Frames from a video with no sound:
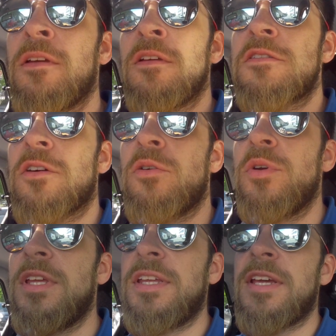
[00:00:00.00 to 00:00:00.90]
So
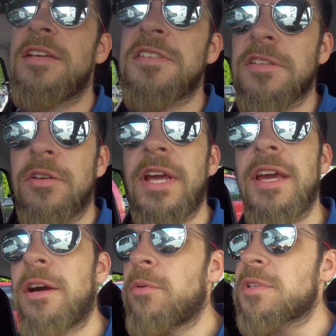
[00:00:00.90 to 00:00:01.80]
yesterday
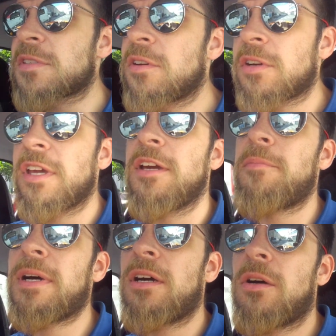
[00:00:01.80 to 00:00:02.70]
I was talking
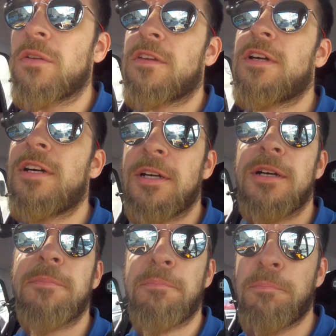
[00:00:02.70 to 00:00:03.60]
about
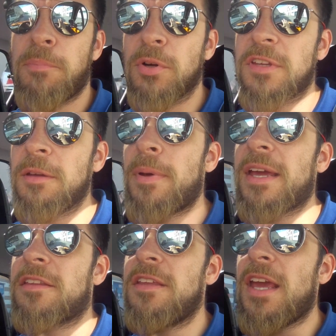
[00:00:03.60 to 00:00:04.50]
putting back
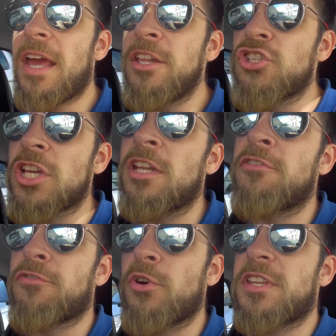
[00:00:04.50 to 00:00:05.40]
the engine
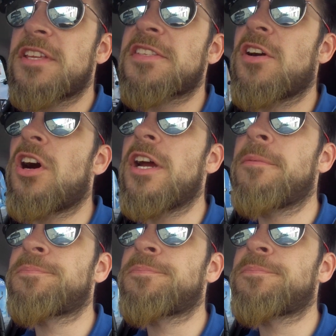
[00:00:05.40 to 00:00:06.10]
for this car,